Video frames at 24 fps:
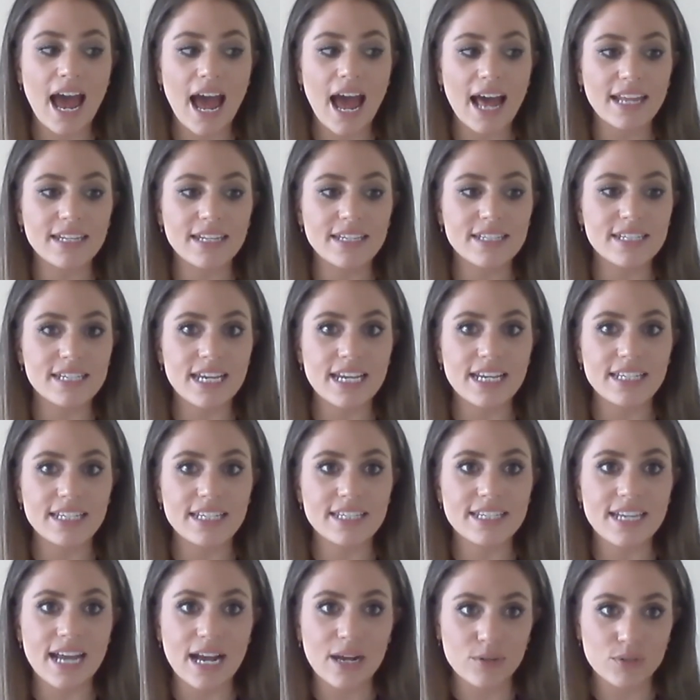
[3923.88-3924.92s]
it's
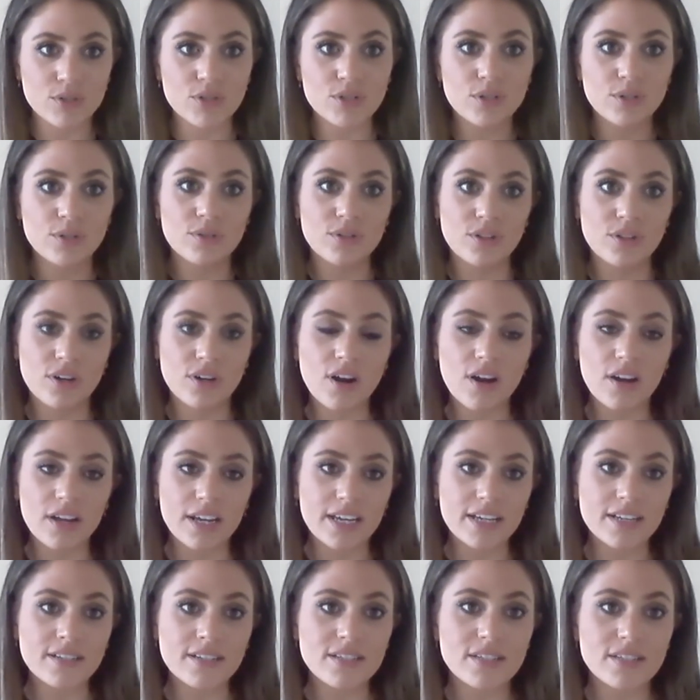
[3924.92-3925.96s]
down to the
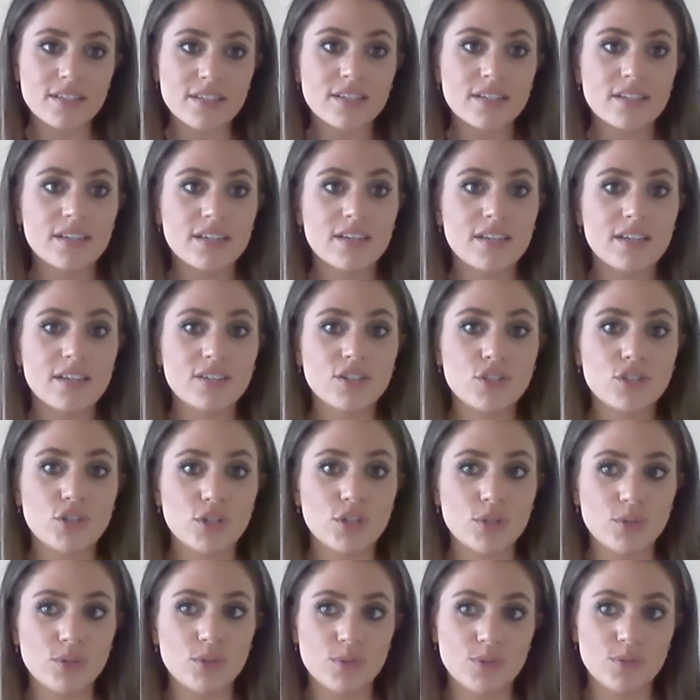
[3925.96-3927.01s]
client
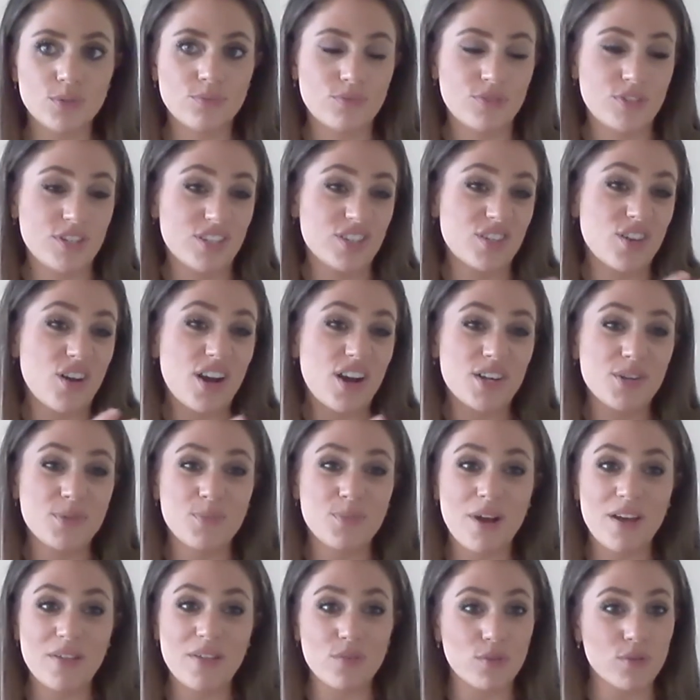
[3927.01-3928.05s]
to decide
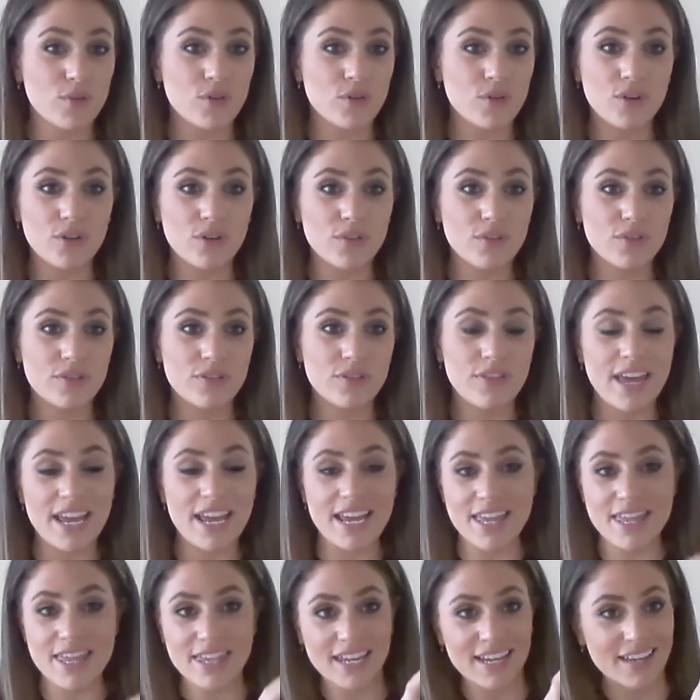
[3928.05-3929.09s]
whether or not
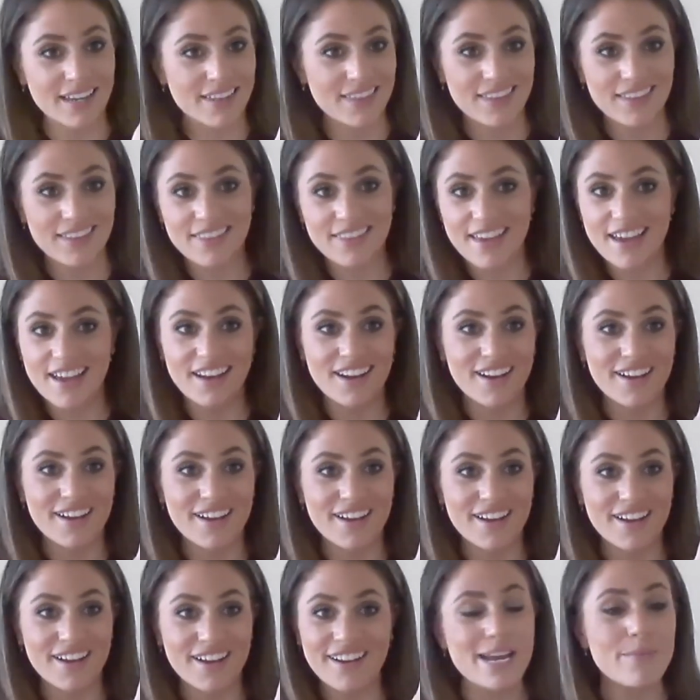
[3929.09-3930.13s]
they think that their
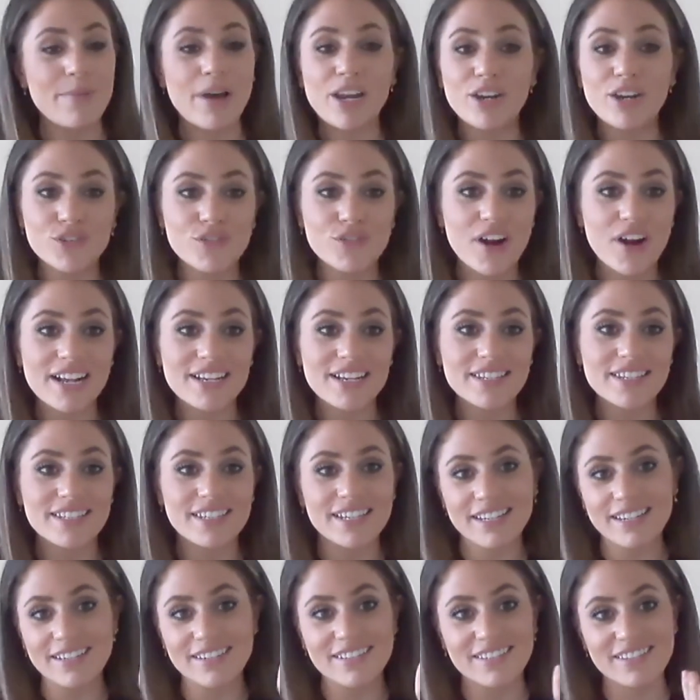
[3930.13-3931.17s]
email
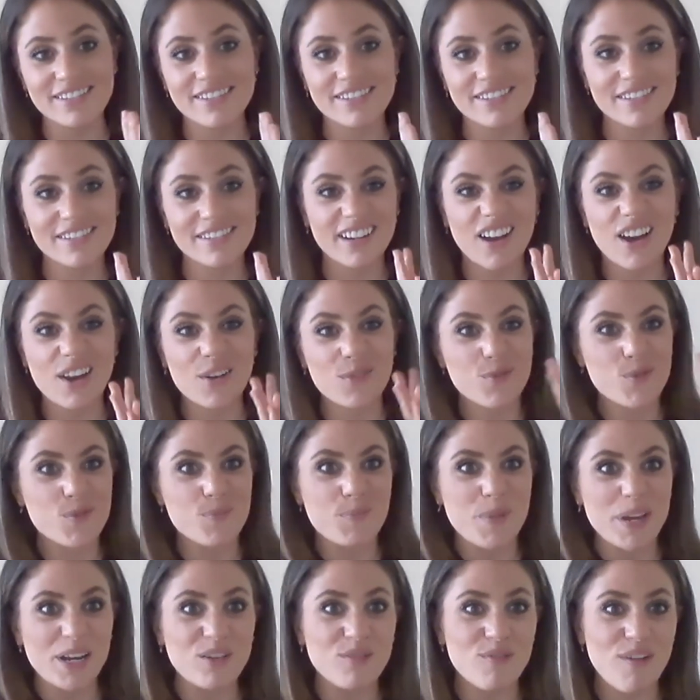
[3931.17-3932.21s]
address is kind of
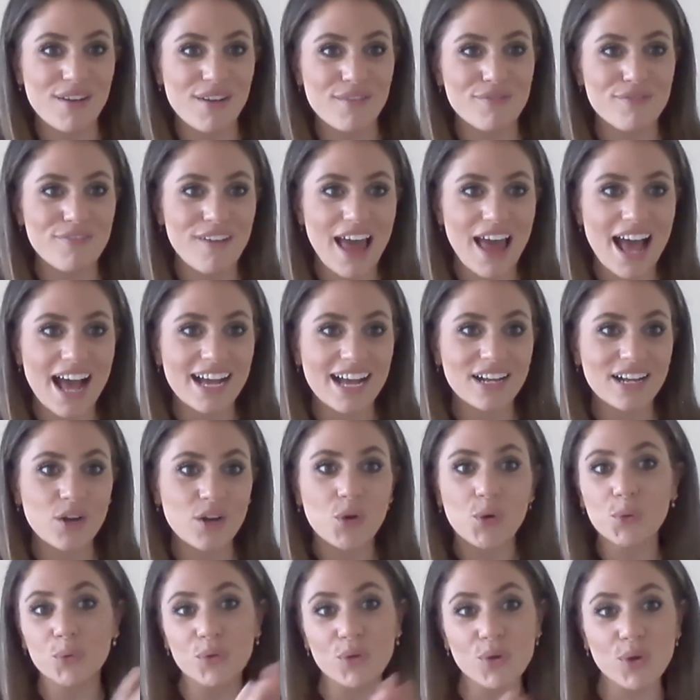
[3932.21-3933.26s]
a big red flag
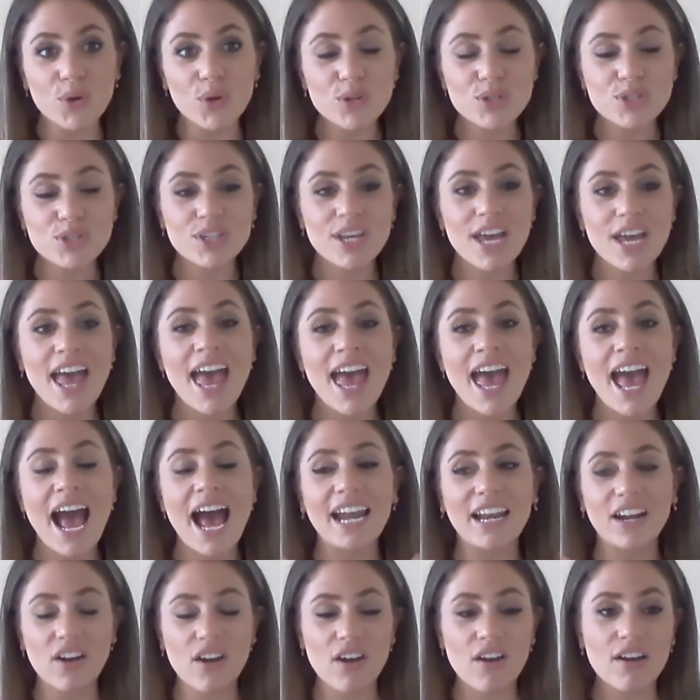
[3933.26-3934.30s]
or not.
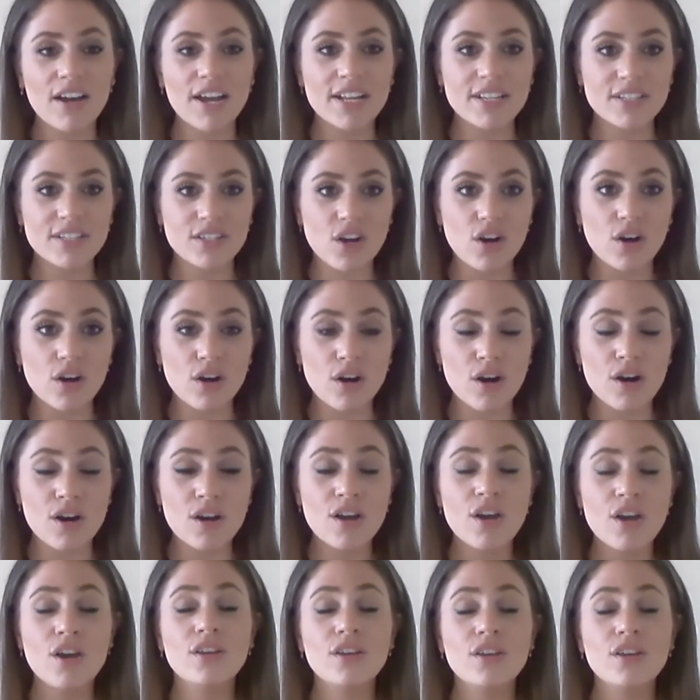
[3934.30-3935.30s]
And clients are